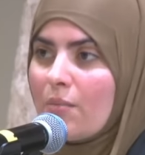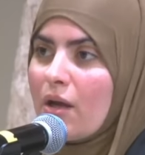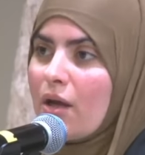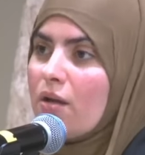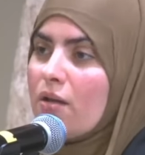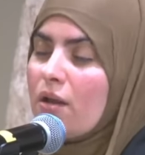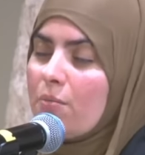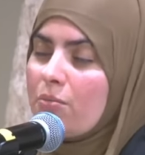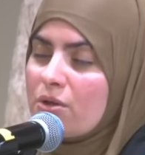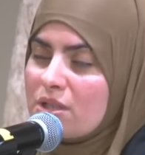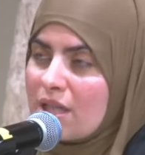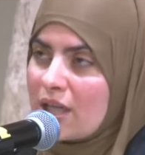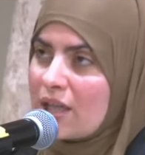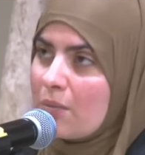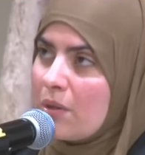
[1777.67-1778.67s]
May Allah
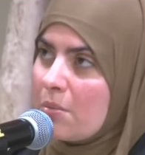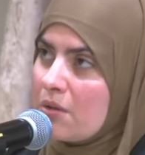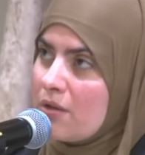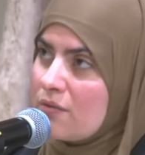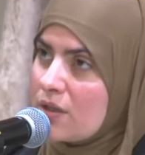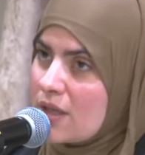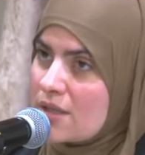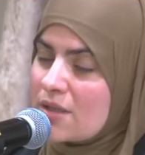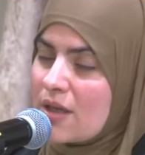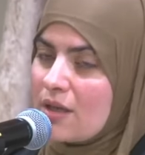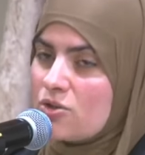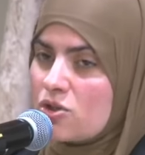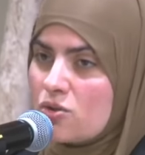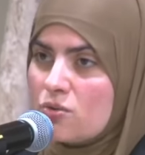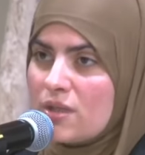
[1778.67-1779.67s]
protect the people of Gaza and
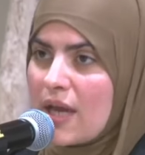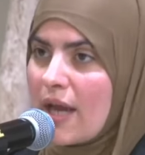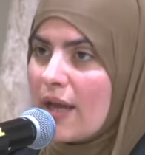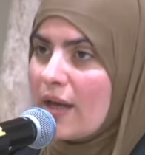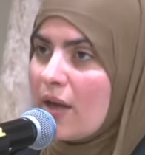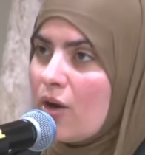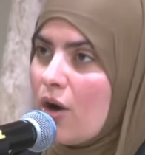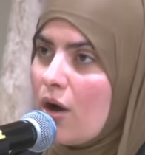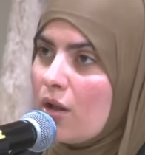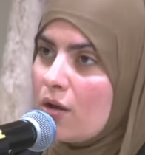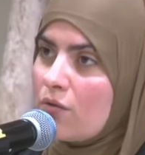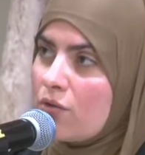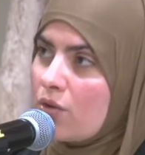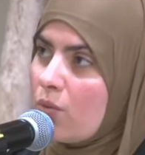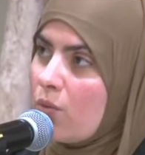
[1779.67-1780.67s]
Sudan and all
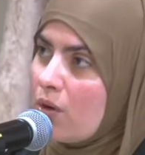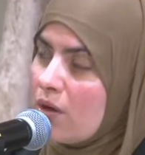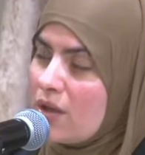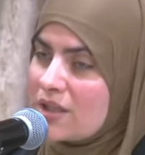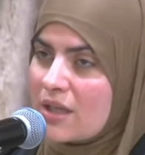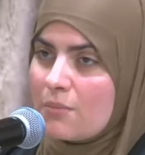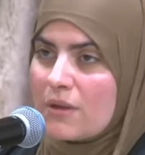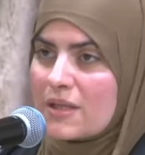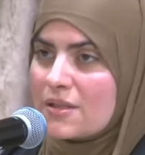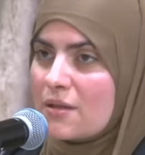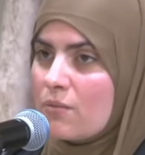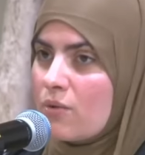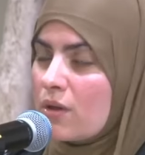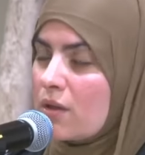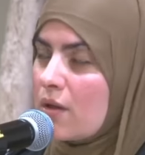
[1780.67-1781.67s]
over the world and bless
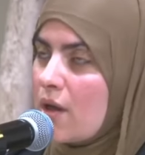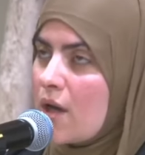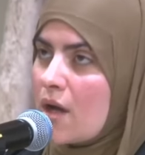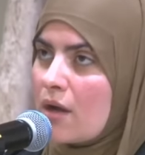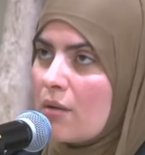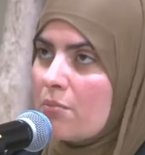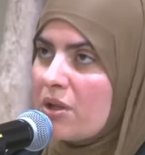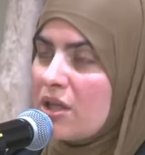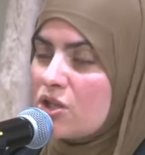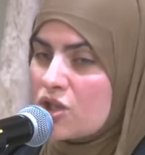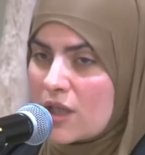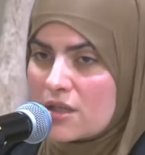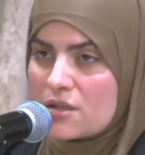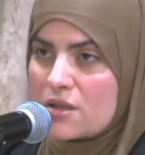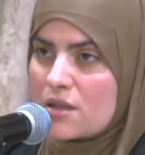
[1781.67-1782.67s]
them with complete
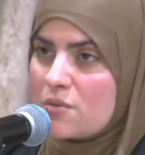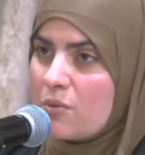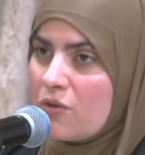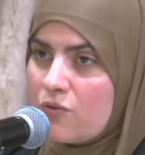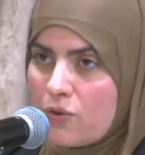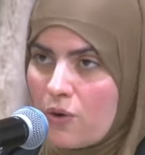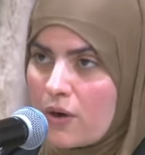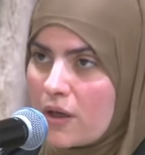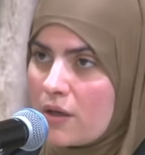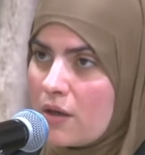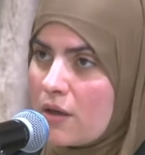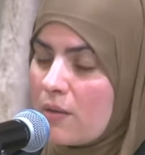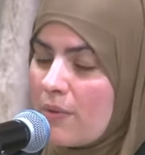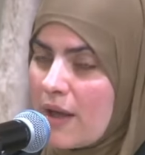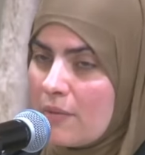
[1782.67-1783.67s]
justice before it, Ya
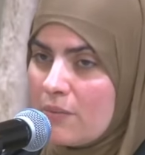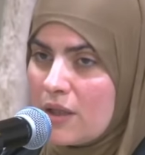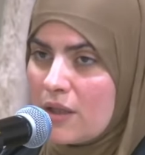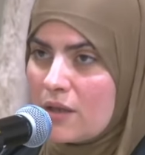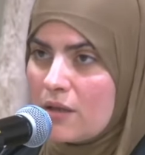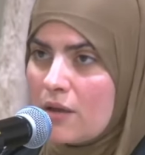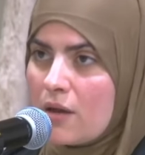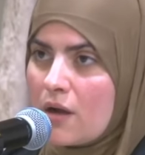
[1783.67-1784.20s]
Rab, Ameen.